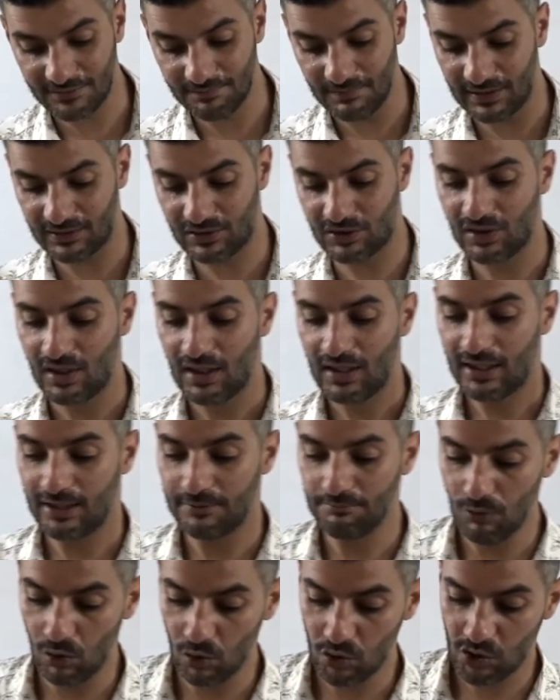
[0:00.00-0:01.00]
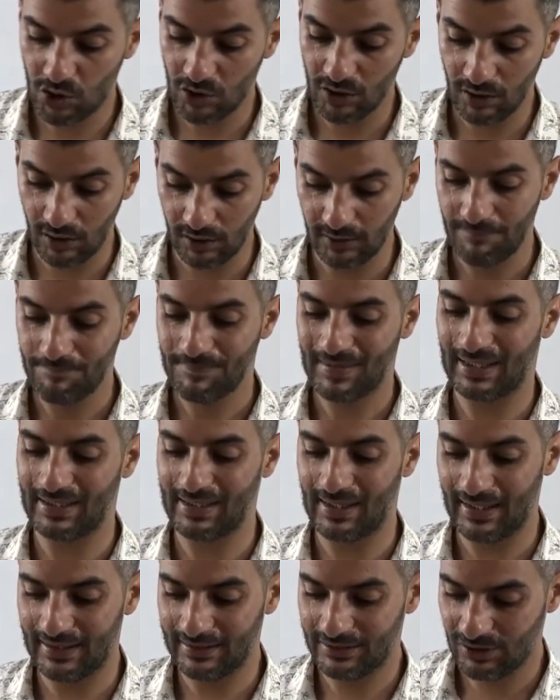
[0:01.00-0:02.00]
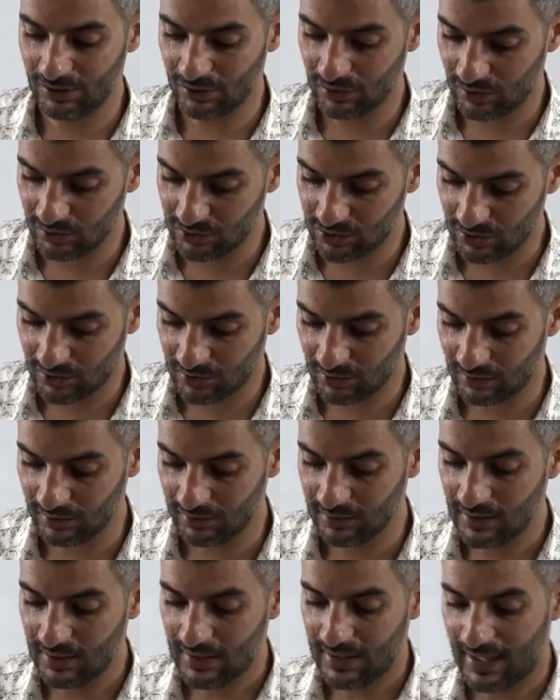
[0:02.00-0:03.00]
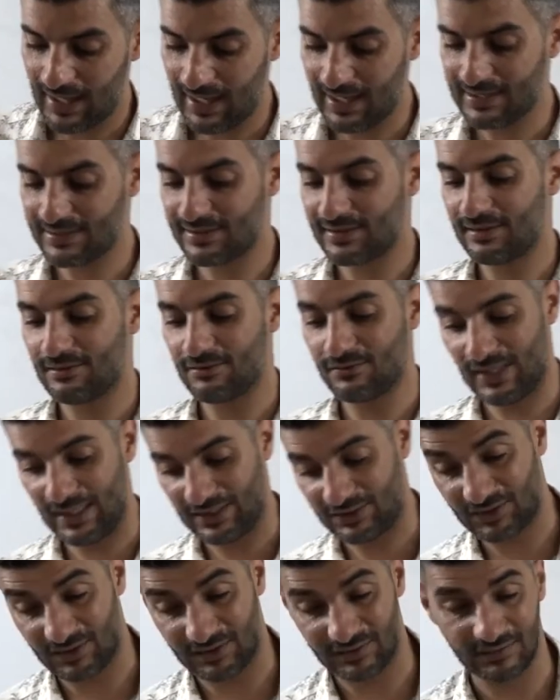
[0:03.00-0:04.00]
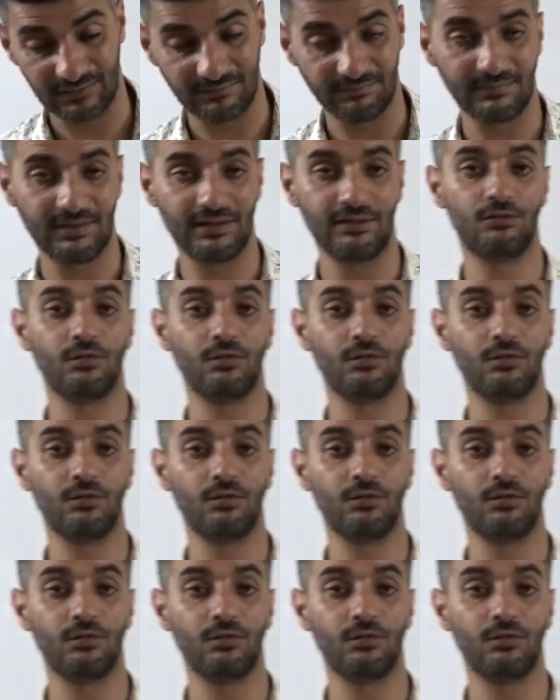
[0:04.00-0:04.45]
much emotional and ideological as rational. It